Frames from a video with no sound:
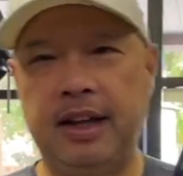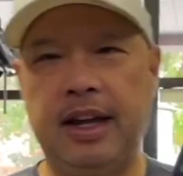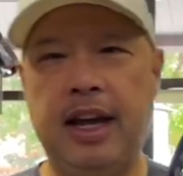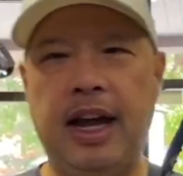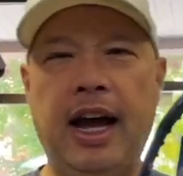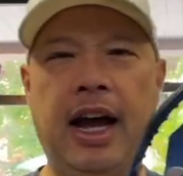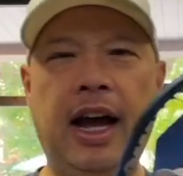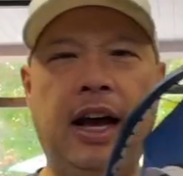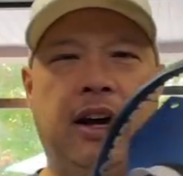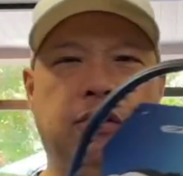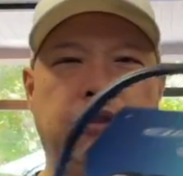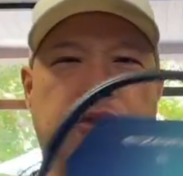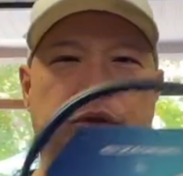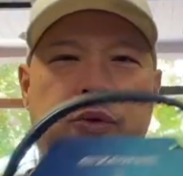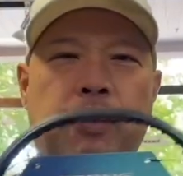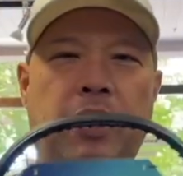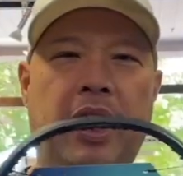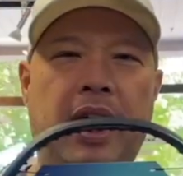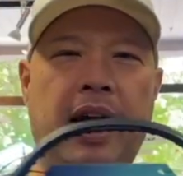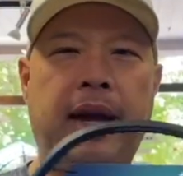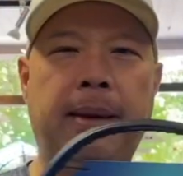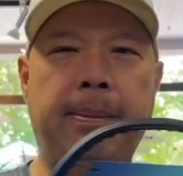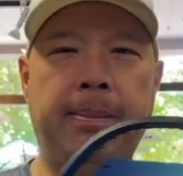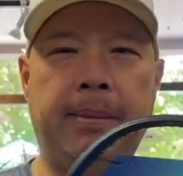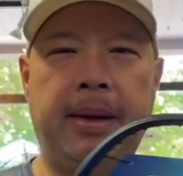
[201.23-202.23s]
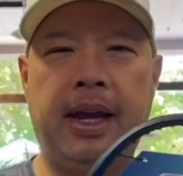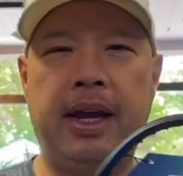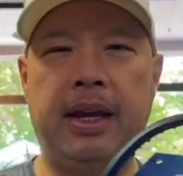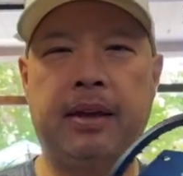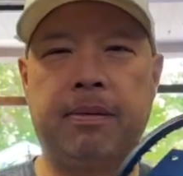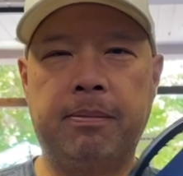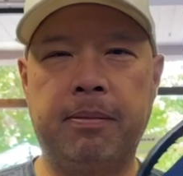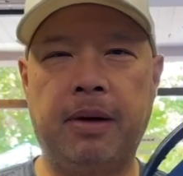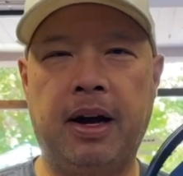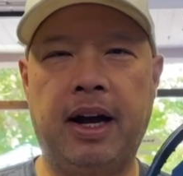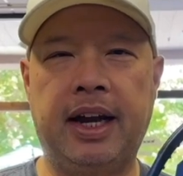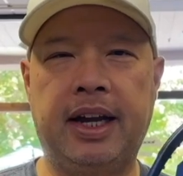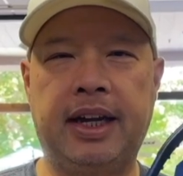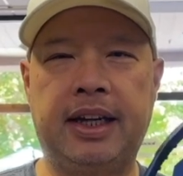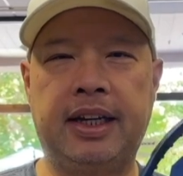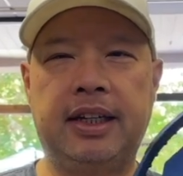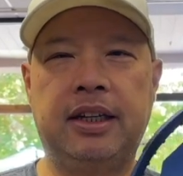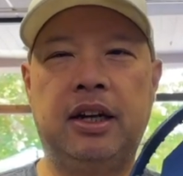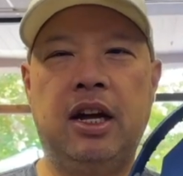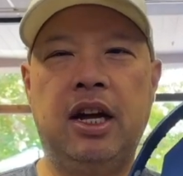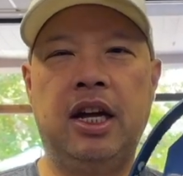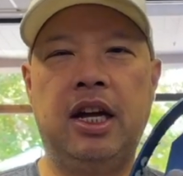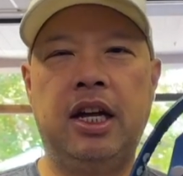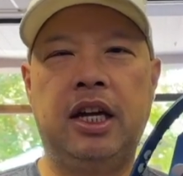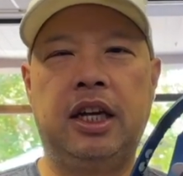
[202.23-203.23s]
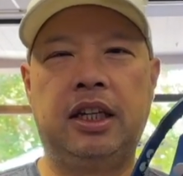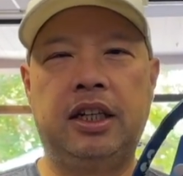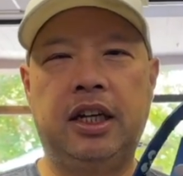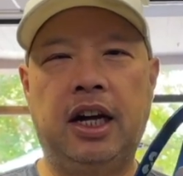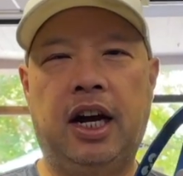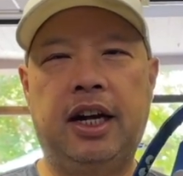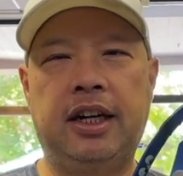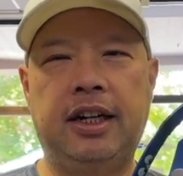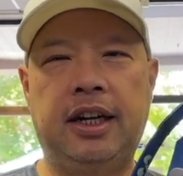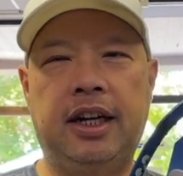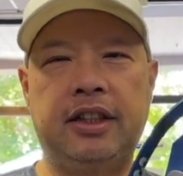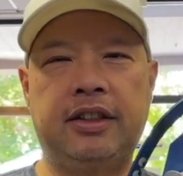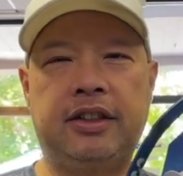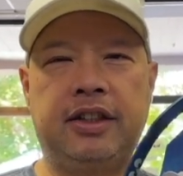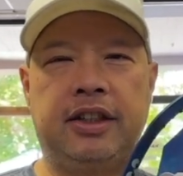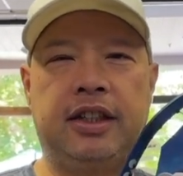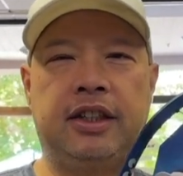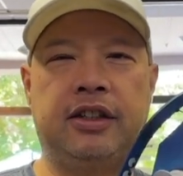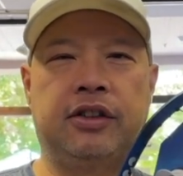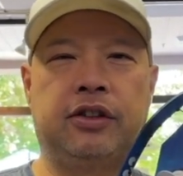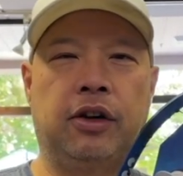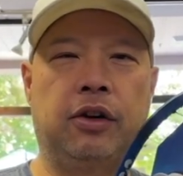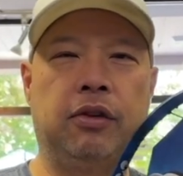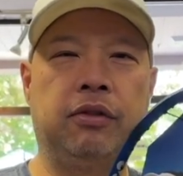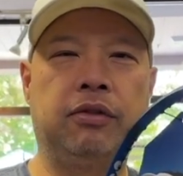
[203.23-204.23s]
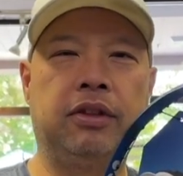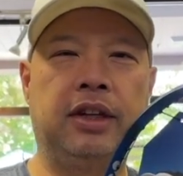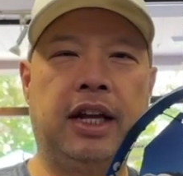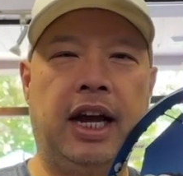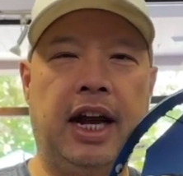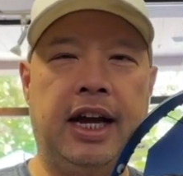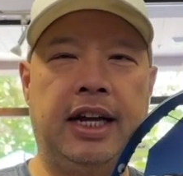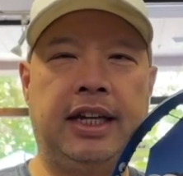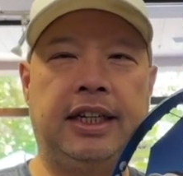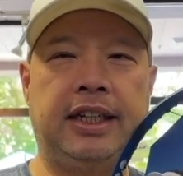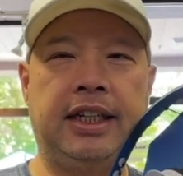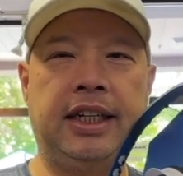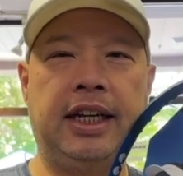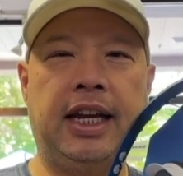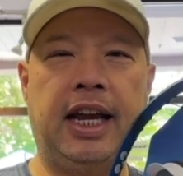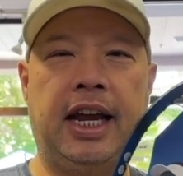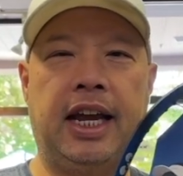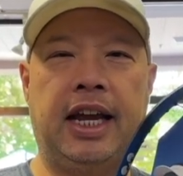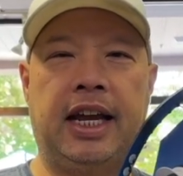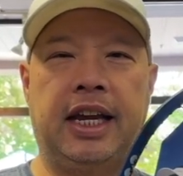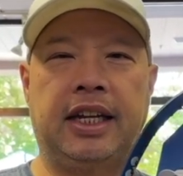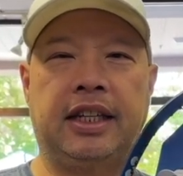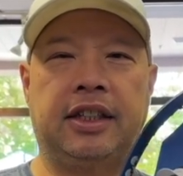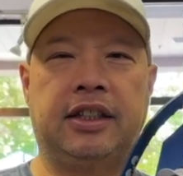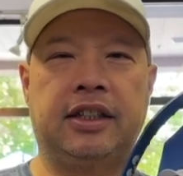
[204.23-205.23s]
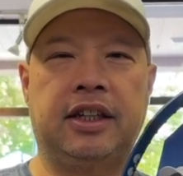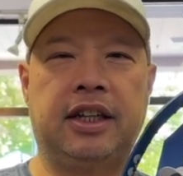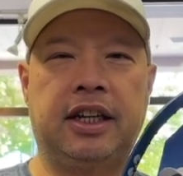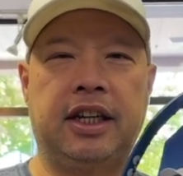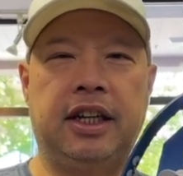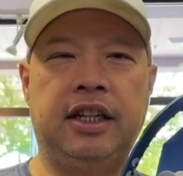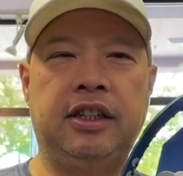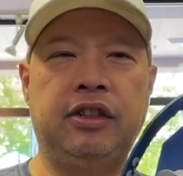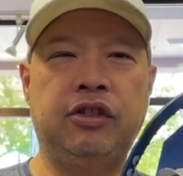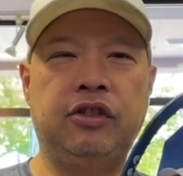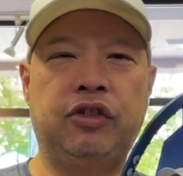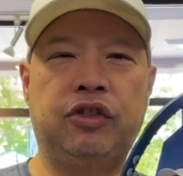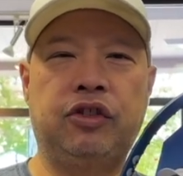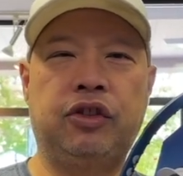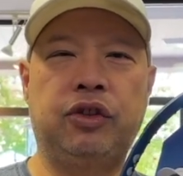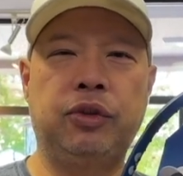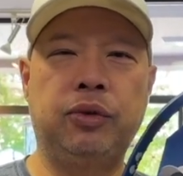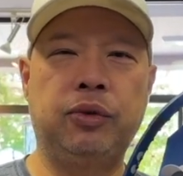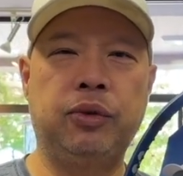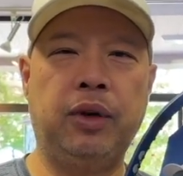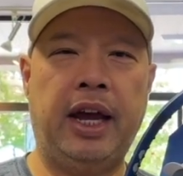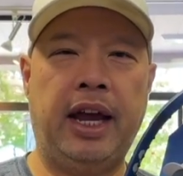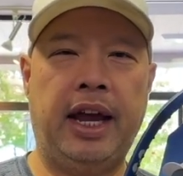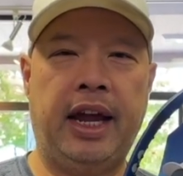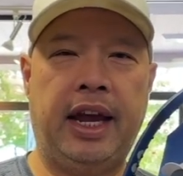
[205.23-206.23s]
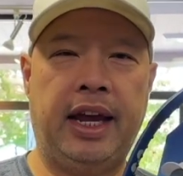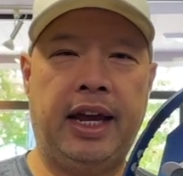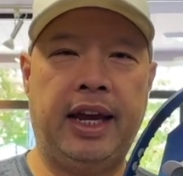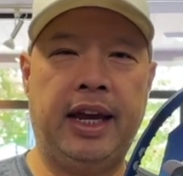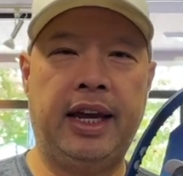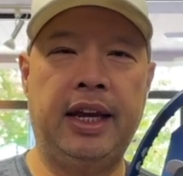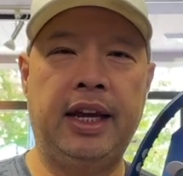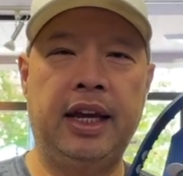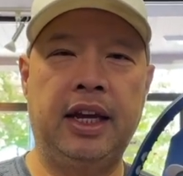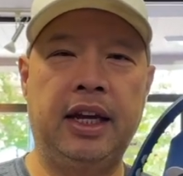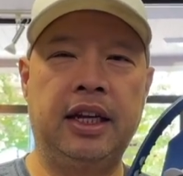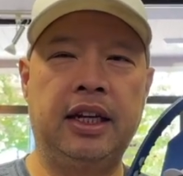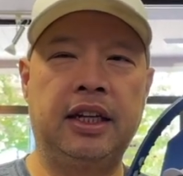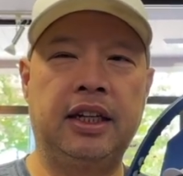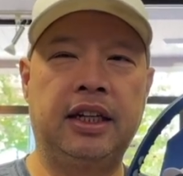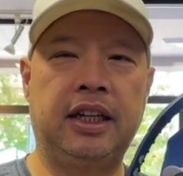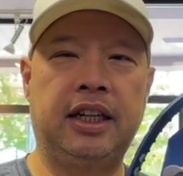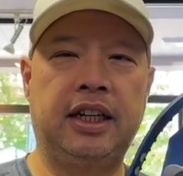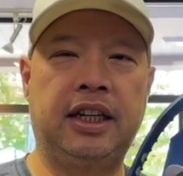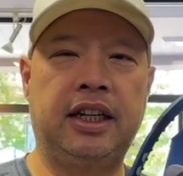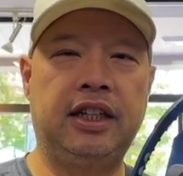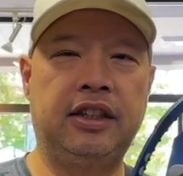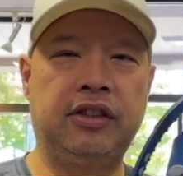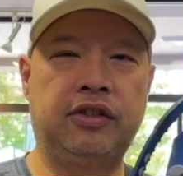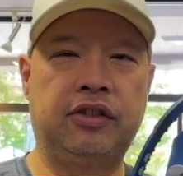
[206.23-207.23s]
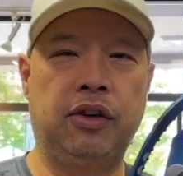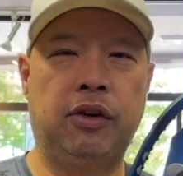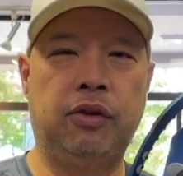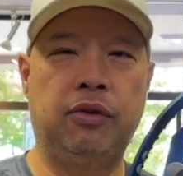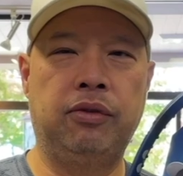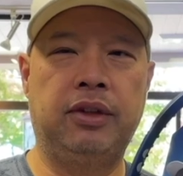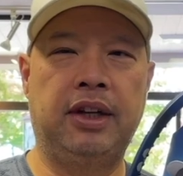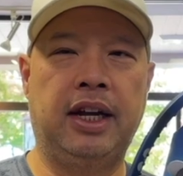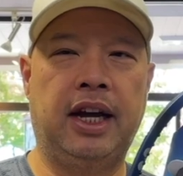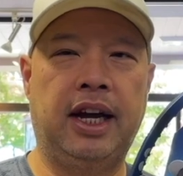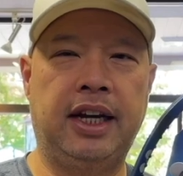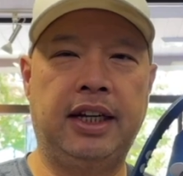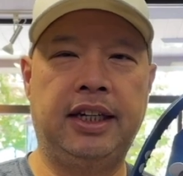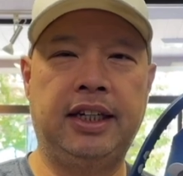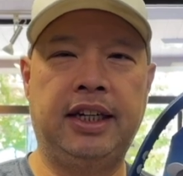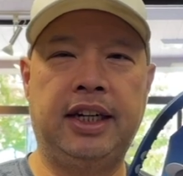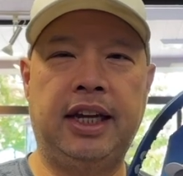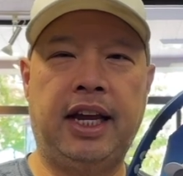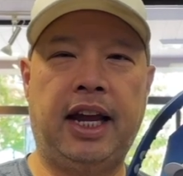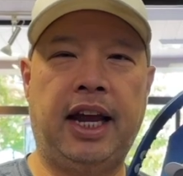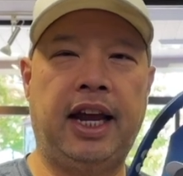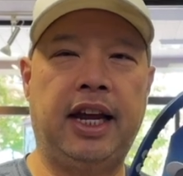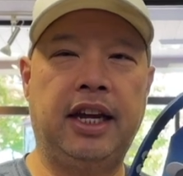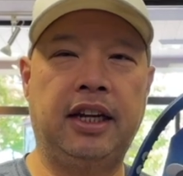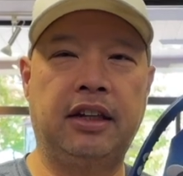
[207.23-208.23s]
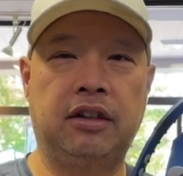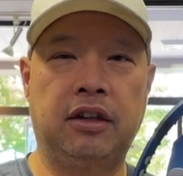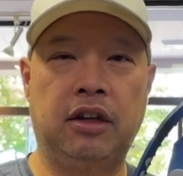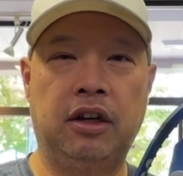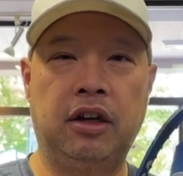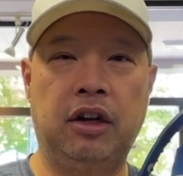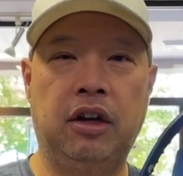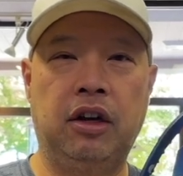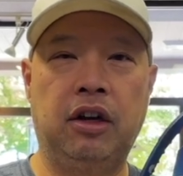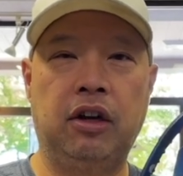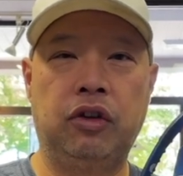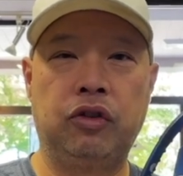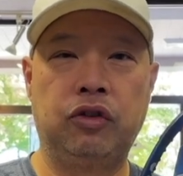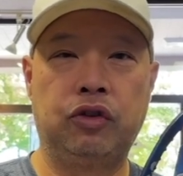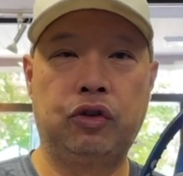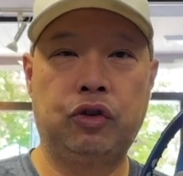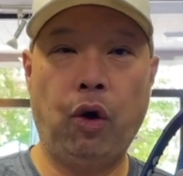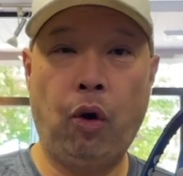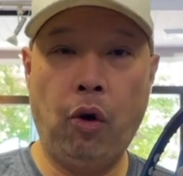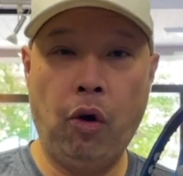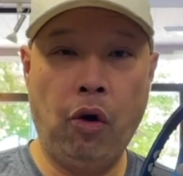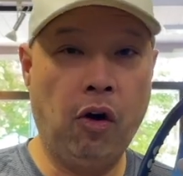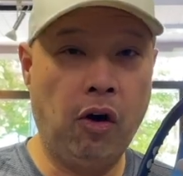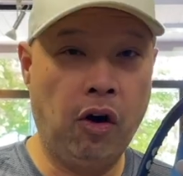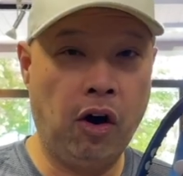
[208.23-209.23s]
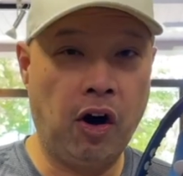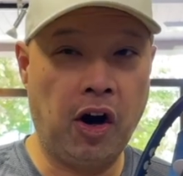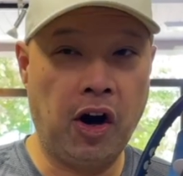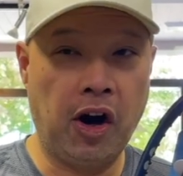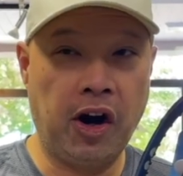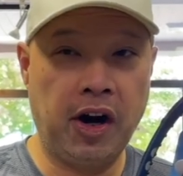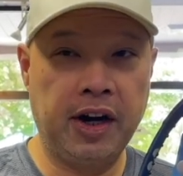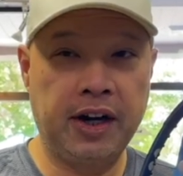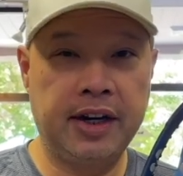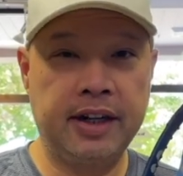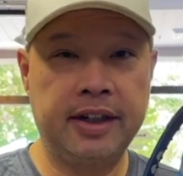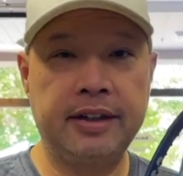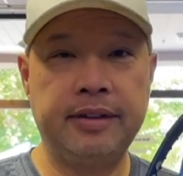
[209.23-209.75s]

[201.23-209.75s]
How do I make my Yonex Ezone 98 into a Ezone 98 tour?